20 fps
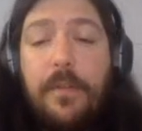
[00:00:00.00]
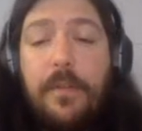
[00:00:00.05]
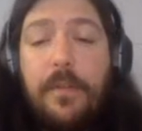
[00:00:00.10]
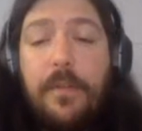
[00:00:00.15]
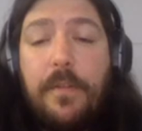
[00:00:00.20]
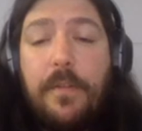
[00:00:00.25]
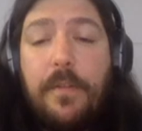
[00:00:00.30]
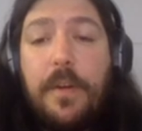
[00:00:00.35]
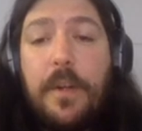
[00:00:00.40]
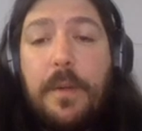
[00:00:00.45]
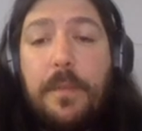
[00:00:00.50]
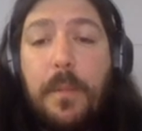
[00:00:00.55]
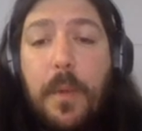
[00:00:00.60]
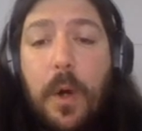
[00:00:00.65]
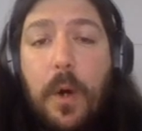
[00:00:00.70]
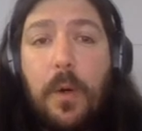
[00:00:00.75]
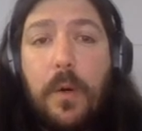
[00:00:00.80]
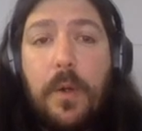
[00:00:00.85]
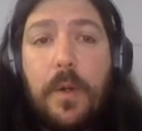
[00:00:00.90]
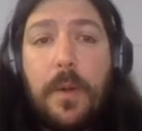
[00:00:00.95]
Hybrid
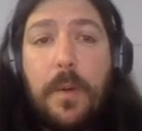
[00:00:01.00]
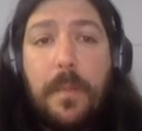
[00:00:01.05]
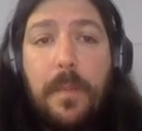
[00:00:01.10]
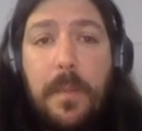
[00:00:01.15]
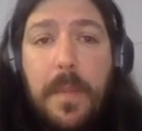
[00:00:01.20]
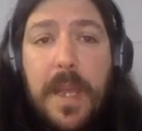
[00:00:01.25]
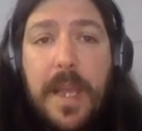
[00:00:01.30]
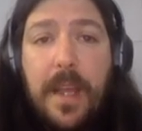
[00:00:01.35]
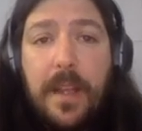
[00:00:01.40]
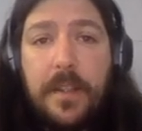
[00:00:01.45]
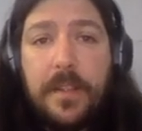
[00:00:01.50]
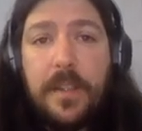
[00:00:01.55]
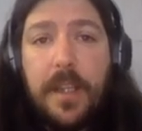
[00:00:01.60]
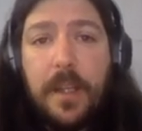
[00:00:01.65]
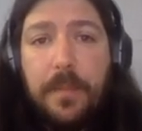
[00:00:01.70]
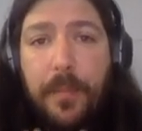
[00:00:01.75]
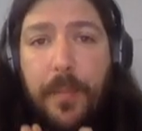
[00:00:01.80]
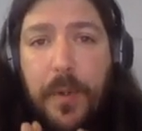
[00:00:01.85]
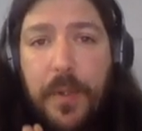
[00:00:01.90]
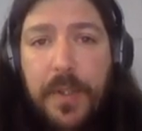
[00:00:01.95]
mode means
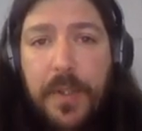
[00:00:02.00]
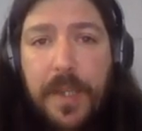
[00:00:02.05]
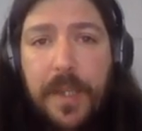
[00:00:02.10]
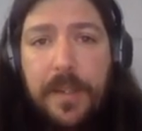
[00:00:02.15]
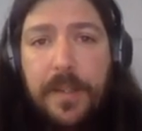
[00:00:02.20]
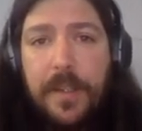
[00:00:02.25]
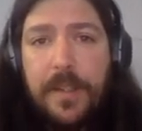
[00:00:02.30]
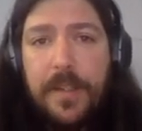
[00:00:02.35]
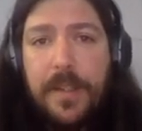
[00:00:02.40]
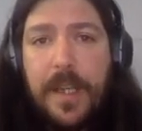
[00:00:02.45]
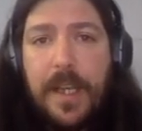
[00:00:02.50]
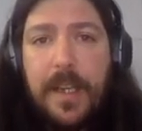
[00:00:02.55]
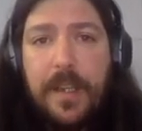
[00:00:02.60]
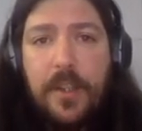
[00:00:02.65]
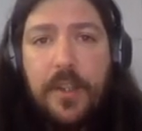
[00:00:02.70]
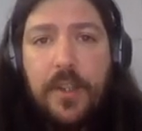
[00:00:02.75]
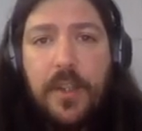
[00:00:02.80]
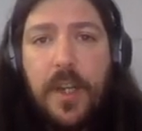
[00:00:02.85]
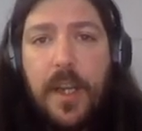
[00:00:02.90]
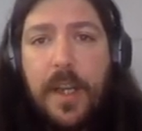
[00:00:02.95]
that presenters can
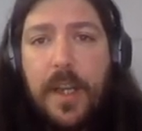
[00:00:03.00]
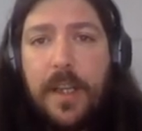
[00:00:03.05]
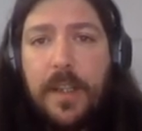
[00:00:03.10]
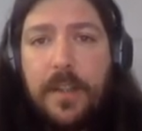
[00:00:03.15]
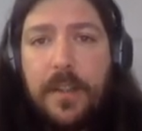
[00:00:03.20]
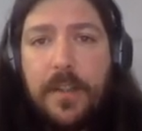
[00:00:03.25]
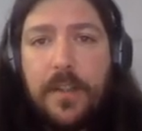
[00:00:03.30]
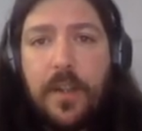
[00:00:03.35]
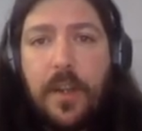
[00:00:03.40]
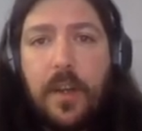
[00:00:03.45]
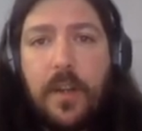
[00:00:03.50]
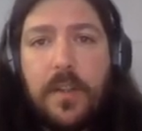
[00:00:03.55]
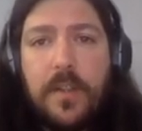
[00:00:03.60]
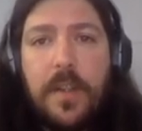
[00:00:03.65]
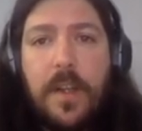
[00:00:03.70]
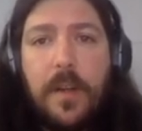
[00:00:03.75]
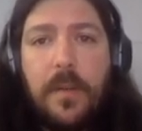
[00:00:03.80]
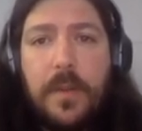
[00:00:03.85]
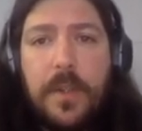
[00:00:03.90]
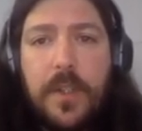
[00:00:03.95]
share and discuss
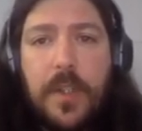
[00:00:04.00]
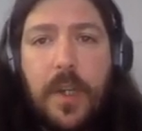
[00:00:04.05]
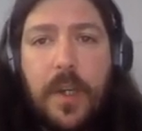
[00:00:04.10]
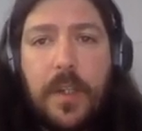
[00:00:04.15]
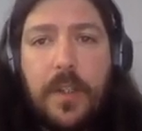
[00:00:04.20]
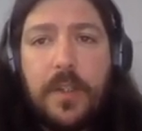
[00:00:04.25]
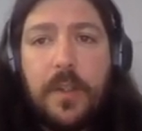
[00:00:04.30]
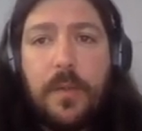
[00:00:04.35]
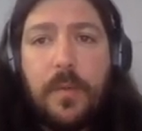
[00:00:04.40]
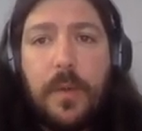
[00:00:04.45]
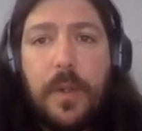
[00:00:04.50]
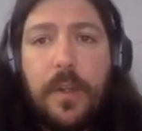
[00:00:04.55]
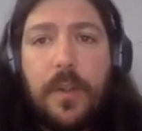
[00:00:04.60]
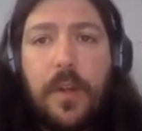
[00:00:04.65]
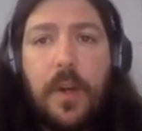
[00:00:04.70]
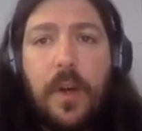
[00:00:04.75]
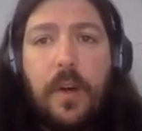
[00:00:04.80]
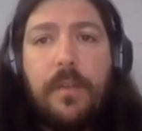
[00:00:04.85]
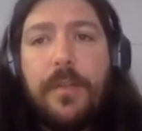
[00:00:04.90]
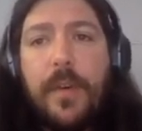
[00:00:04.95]
their research with
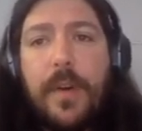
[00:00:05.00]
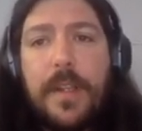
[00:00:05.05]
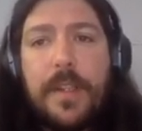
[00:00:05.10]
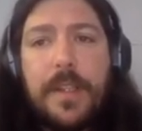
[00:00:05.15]
conference